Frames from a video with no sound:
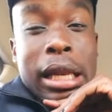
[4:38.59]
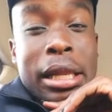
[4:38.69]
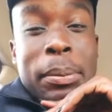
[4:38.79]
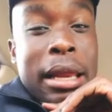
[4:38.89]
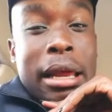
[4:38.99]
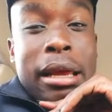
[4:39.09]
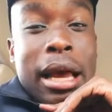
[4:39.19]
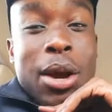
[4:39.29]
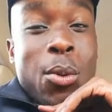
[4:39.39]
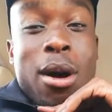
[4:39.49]
They be like,
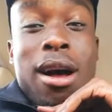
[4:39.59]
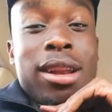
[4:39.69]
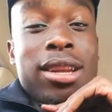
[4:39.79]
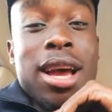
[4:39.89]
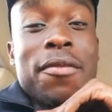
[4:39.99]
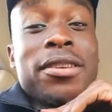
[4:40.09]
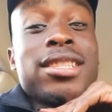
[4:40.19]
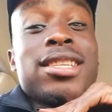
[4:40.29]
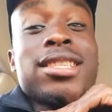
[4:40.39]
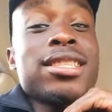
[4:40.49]
I wonder if it's
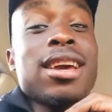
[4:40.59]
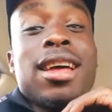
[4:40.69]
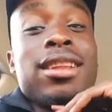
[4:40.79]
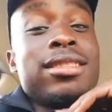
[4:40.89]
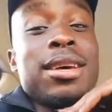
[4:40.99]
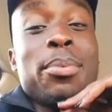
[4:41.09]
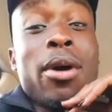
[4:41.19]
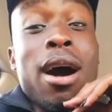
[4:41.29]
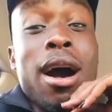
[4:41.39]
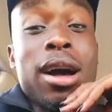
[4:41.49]
the girl is the
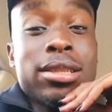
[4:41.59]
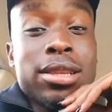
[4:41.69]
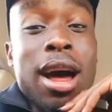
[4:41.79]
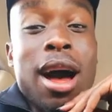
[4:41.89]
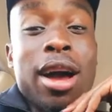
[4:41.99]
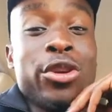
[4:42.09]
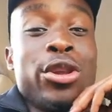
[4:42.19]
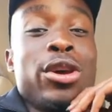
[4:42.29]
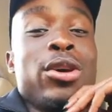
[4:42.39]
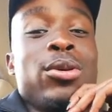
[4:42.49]
passer, you
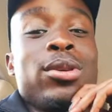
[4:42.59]
know?